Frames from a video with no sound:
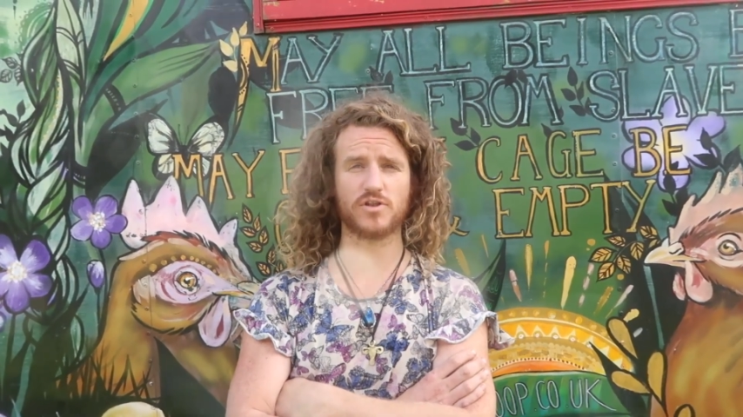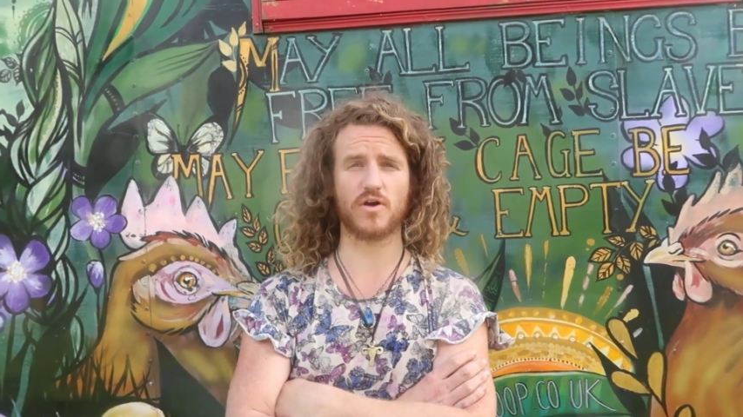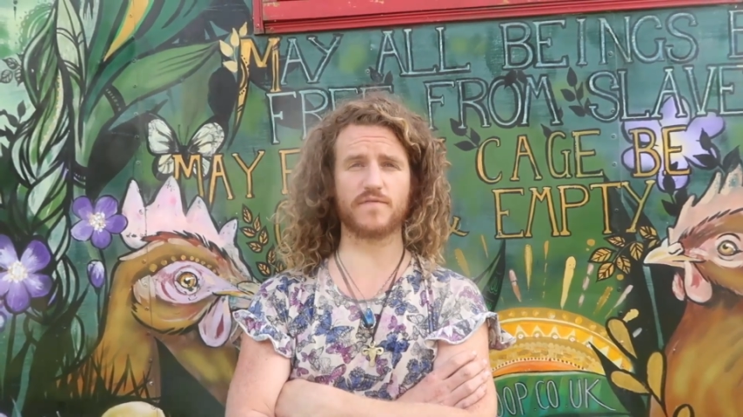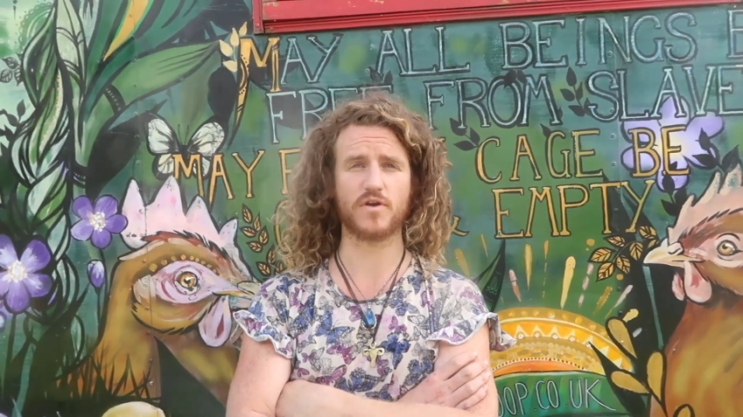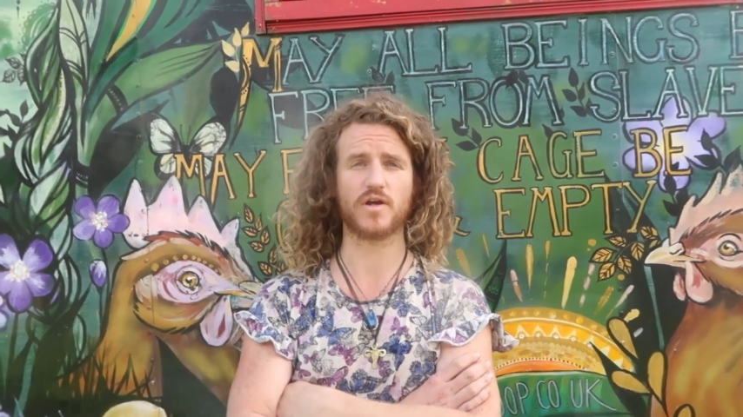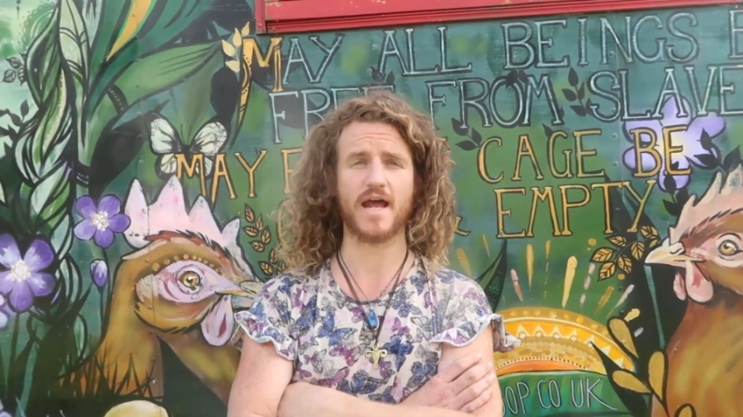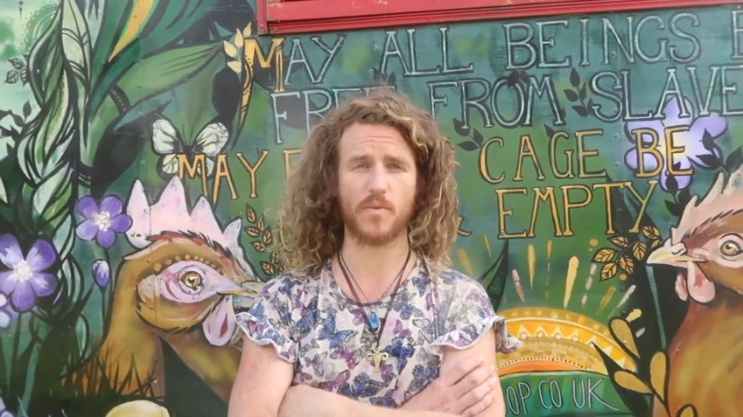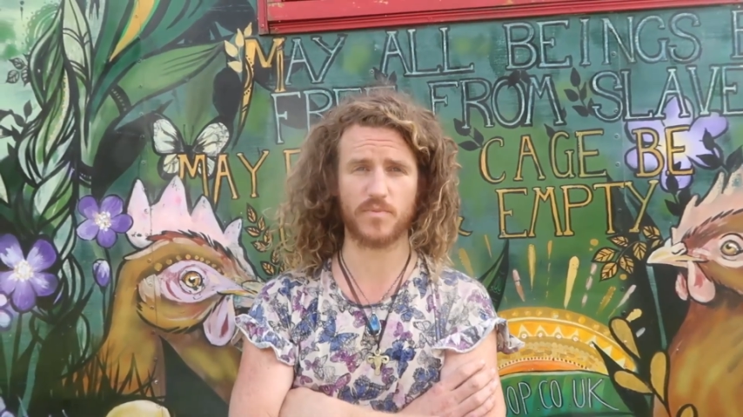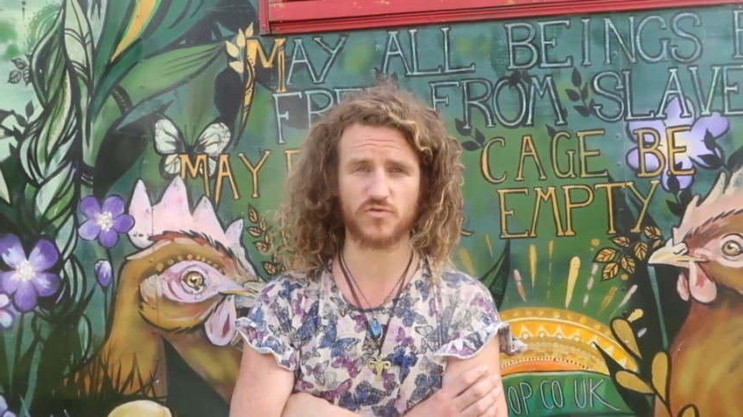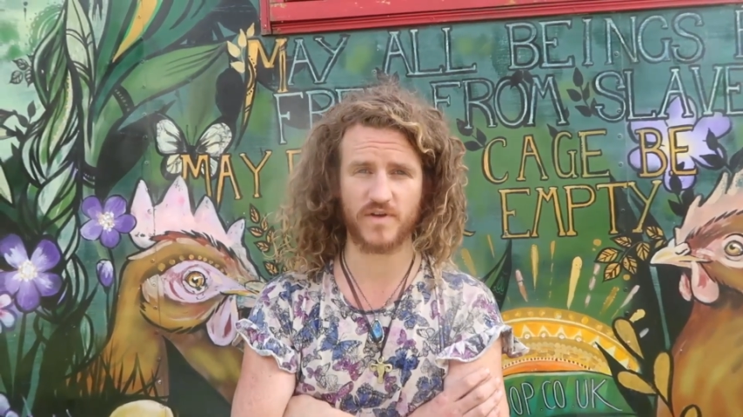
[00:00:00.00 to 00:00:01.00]
So if you can
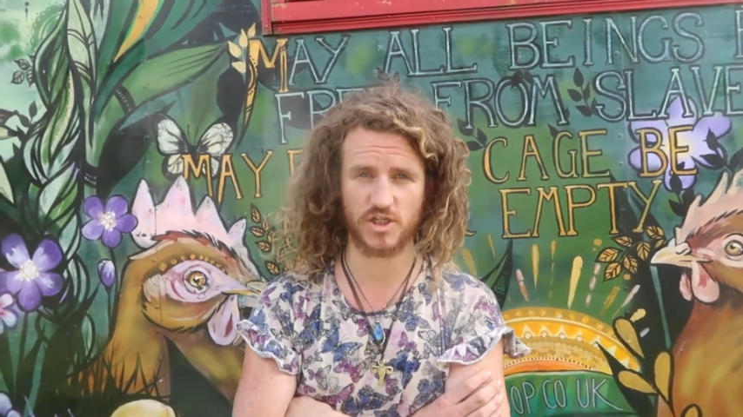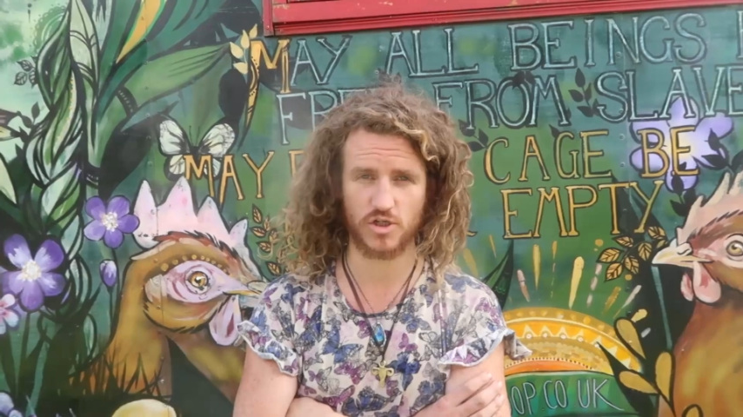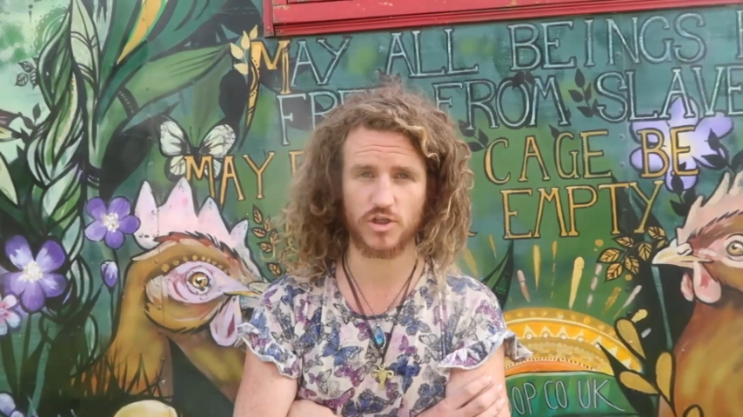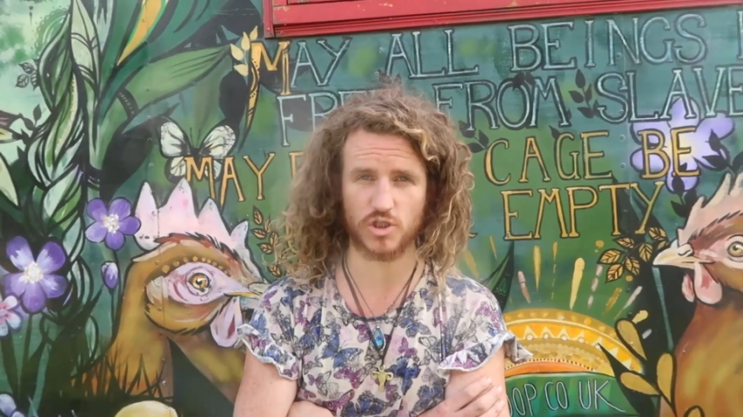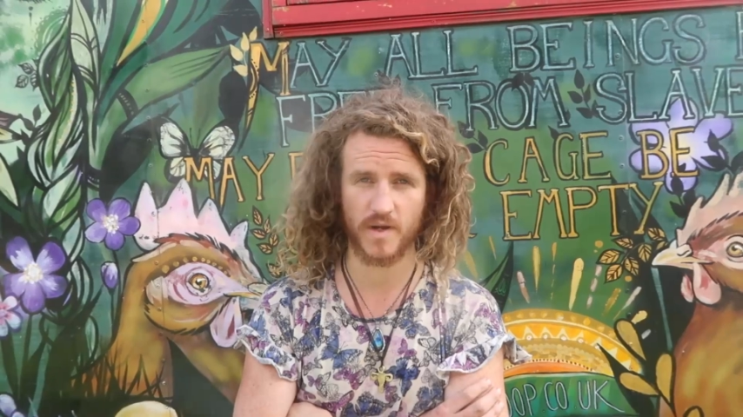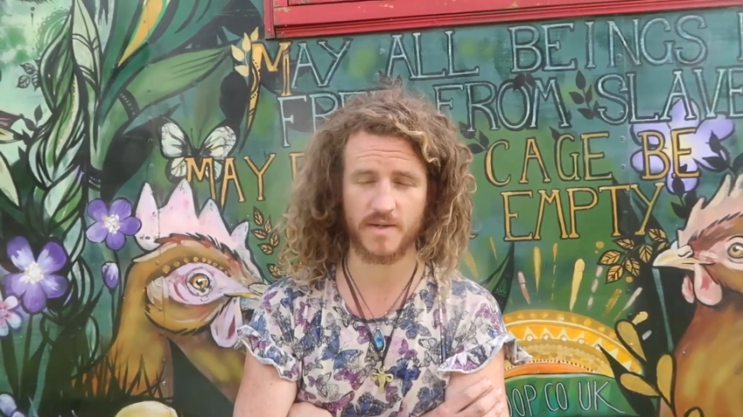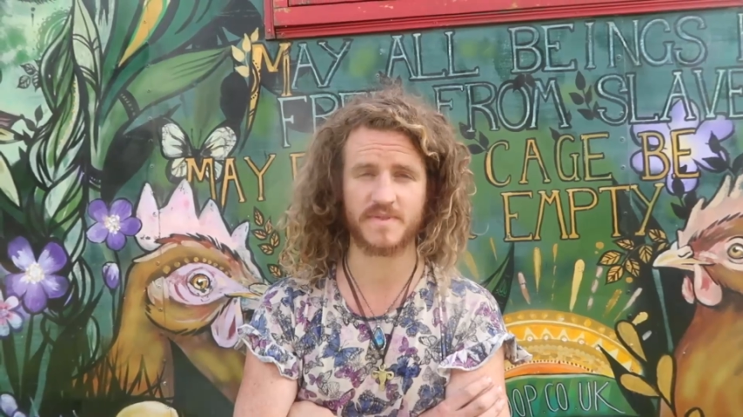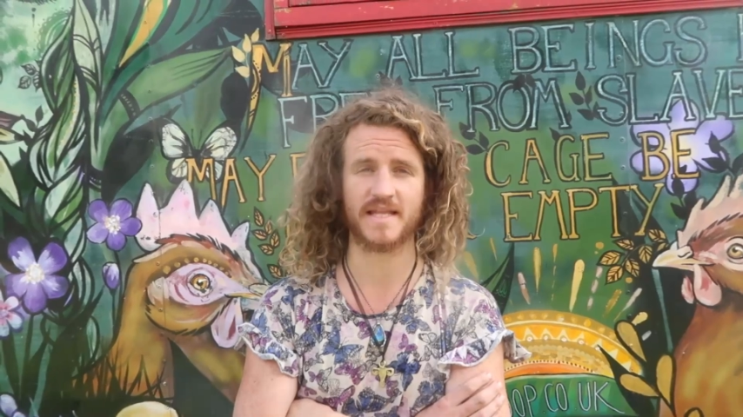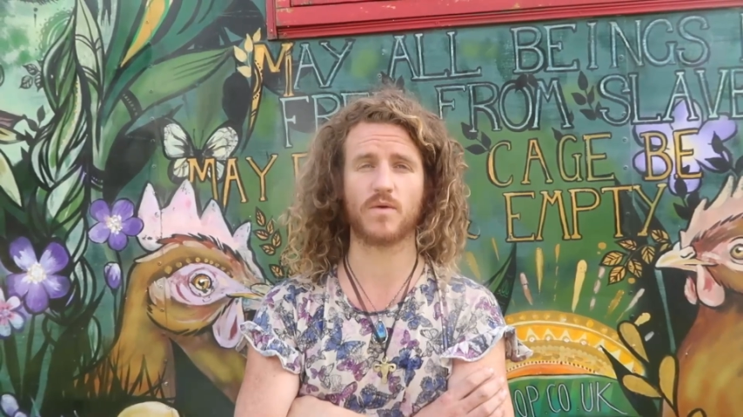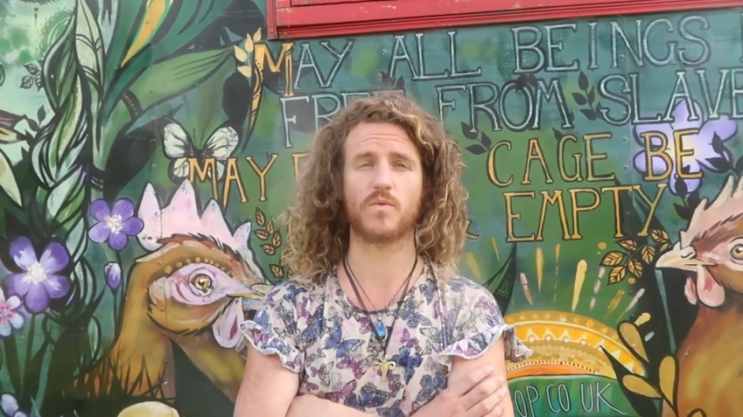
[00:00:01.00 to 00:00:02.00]
help us reach the other
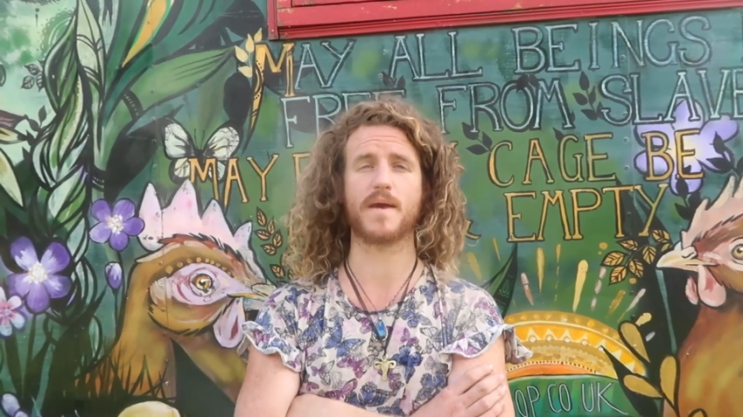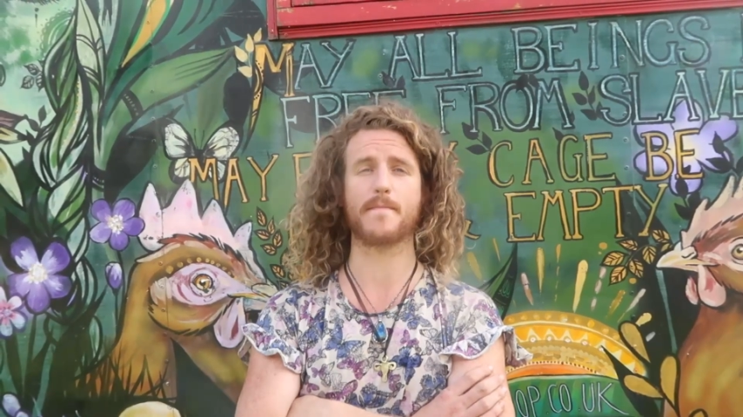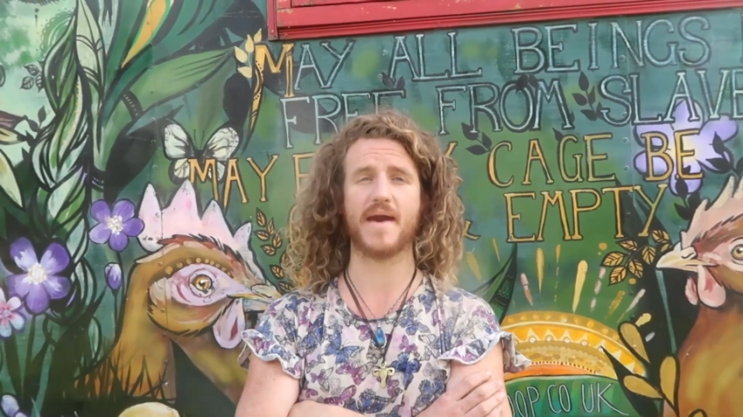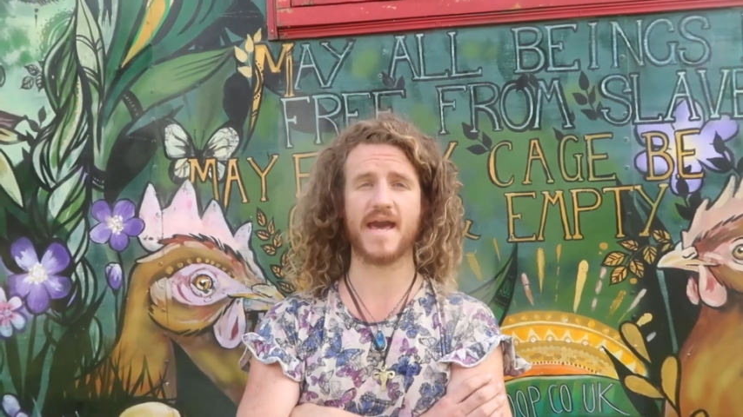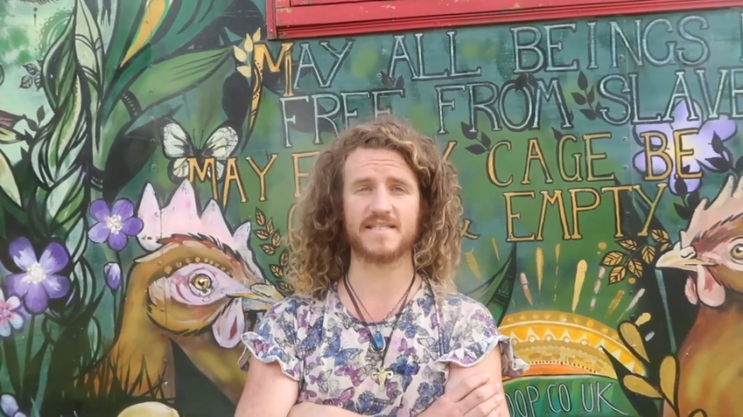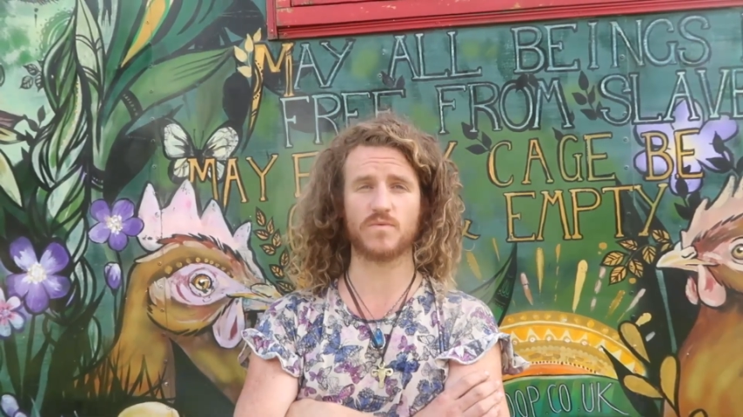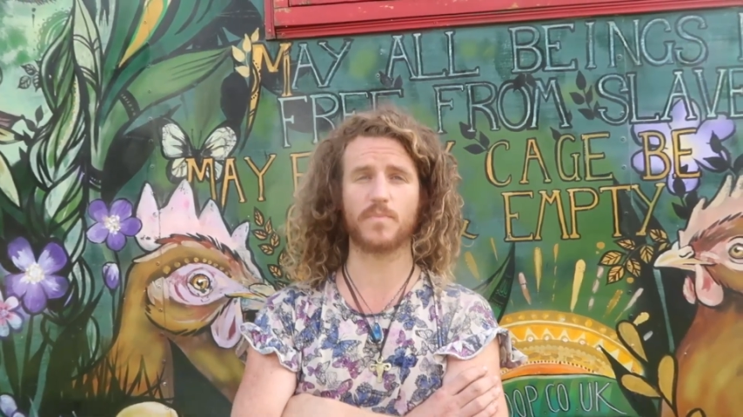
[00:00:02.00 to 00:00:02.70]
20%, that would be amazing.